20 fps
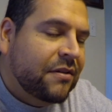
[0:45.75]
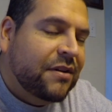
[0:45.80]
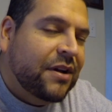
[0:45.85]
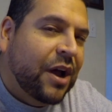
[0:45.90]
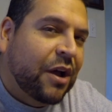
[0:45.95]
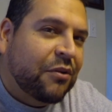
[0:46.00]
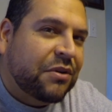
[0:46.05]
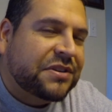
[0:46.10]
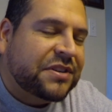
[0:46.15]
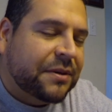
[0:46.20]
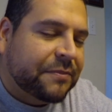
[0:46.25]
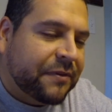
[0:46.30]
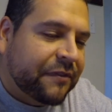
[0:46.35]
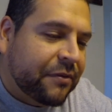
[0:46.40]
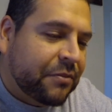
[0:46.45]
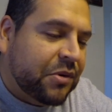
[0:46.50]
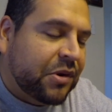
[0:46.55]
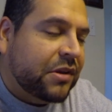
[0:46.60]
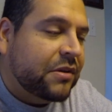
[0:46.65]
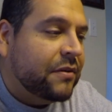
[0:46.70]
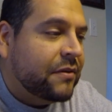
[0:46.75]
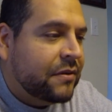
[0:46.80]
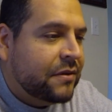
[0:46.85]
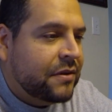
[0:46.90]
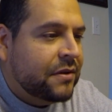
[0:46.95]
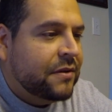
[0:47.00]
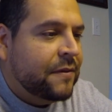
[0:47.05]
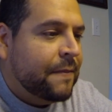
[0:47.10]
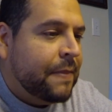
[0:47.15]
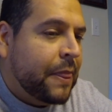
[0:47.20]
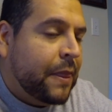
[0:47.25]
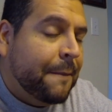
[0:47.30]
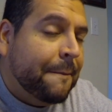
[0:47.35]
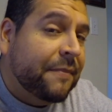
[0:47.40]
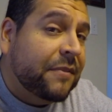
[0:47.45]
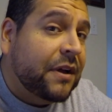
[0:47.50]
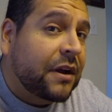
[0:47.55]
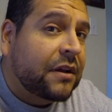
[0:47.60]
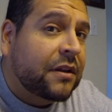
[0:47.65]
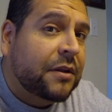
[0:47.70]
Hey, what's up, everybody?
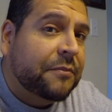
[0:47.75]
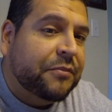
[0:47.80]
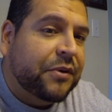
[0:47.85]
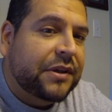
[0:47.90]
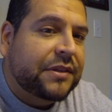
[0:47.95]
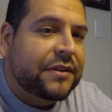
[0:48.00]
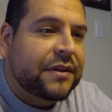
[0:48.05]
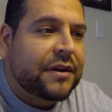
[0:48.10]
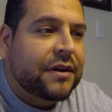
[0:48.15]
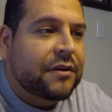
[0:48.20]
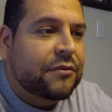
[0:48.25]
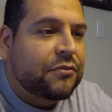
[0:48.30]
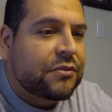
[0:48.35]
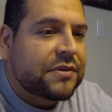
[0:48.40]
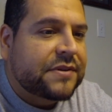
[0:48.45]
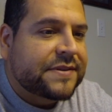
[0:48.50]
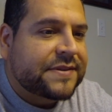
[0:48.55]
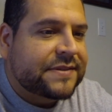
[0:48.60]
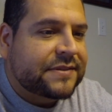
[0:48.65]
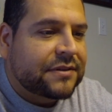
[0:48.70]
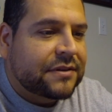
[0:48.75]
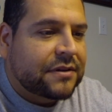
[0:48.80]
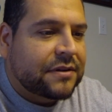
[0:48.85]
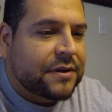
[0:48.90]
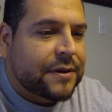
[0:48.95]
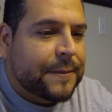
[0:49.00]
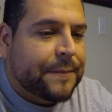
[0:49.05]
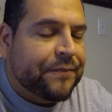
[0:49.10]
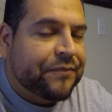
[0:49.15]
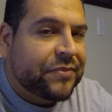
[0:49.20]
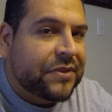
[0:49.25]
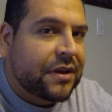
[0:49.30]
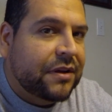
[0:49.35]
That clip right there was um,